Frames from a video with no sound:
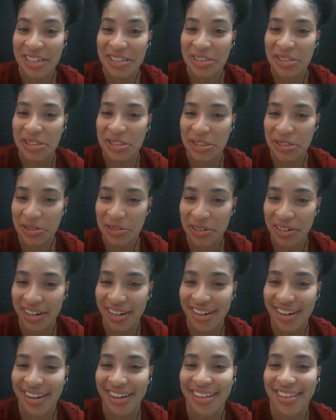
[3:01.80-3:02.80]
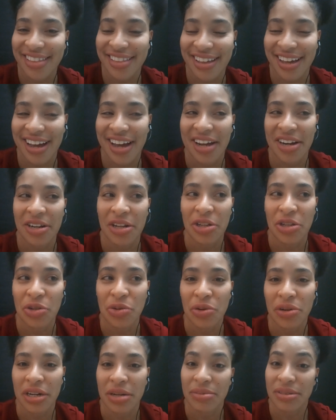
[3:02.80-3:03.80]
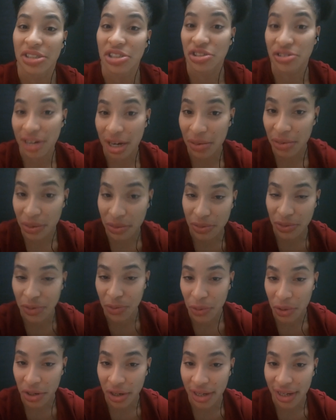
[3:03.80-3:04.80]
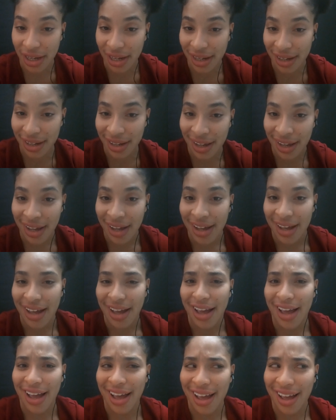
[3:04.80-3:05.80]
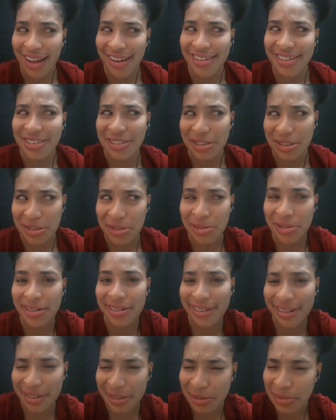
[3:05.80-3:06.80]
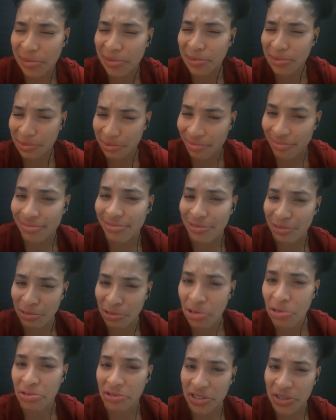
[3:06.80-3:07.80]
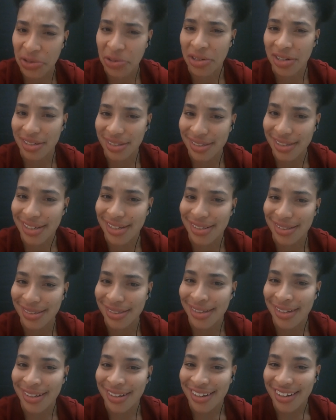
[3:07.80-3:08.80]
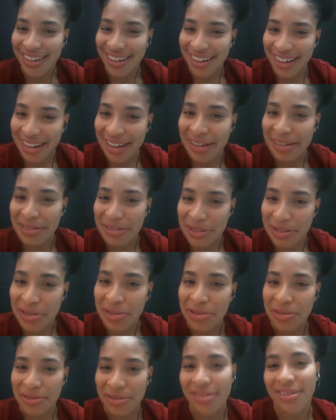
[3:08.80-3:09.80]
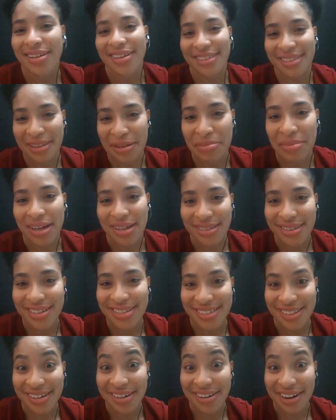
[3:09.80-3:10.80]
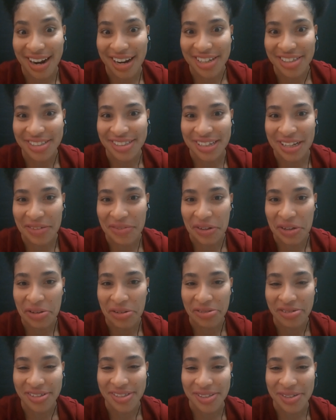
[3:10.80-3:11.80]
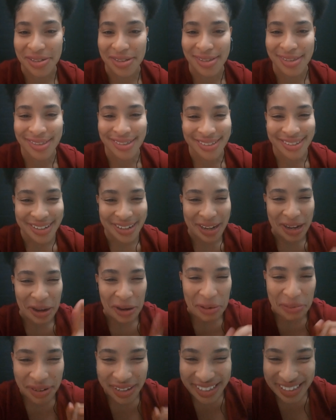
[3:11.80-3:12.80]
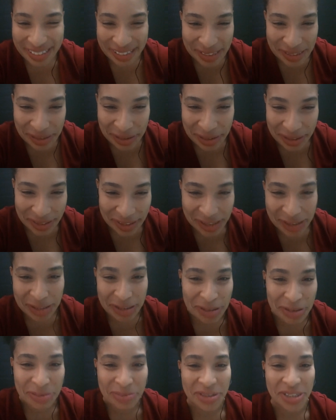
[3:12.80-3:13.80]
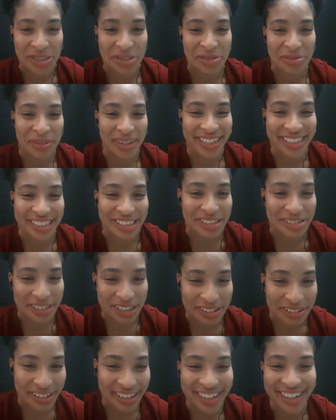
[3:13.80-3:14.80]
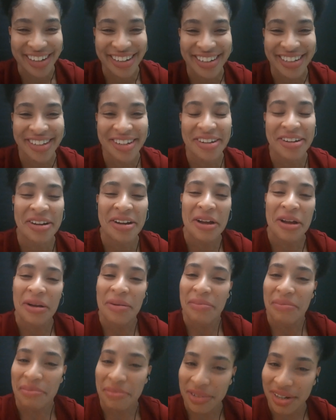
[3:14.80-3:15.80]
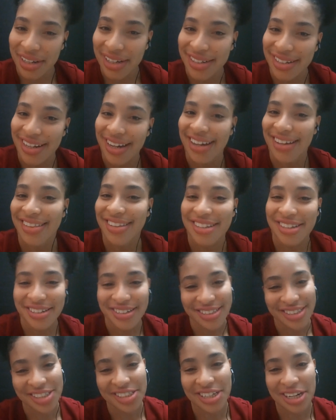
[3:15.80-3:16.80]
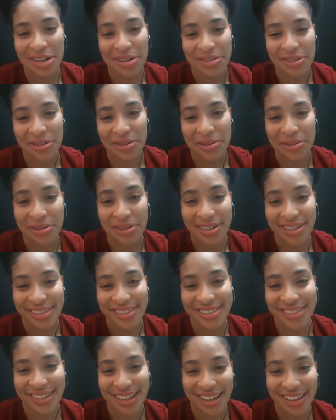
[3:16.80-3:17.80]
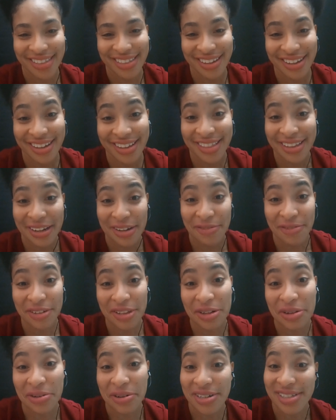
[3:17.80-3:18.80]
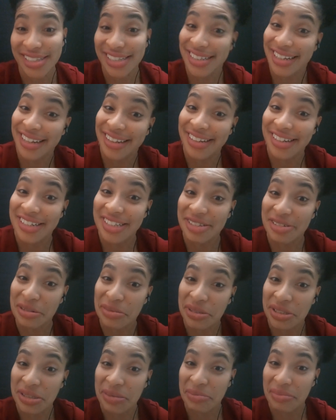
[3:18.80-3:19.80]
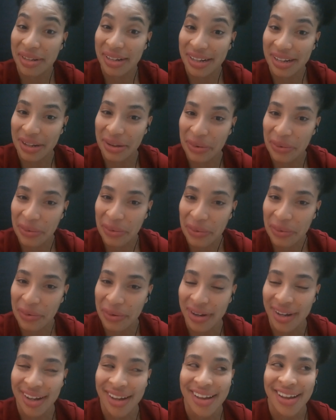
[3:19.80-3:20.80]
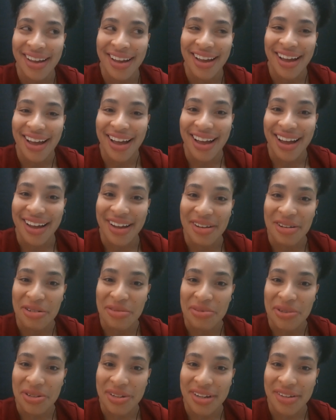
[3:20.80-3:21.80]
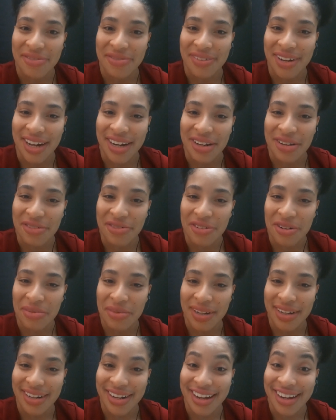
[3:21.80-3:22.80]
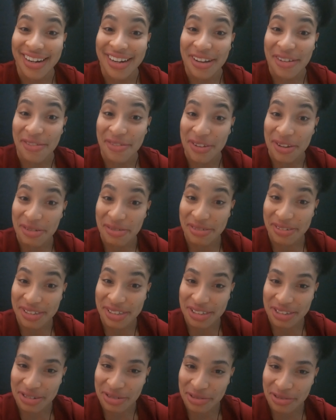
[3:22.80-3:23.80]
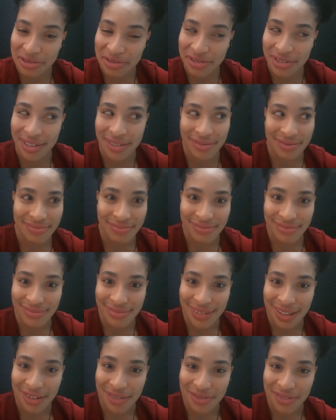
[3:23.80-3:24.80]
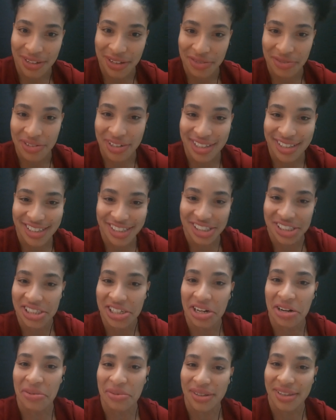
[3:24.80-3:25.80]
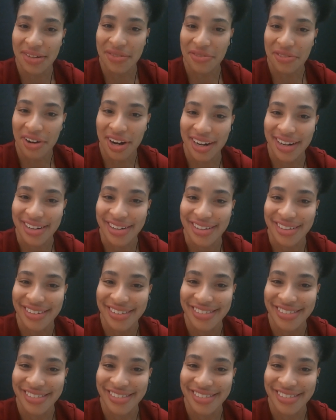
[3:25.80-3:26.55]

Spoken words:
ensure that you are able to track what's working and ensure that you route resources into the methods that are actually giving you the results. I hope I didn't discourage you too much with my little trickery earlier, but I think you need to check out the course. The link for the course is in the description below. I hope you get value from it, and if you do, feel free to share it with a friend.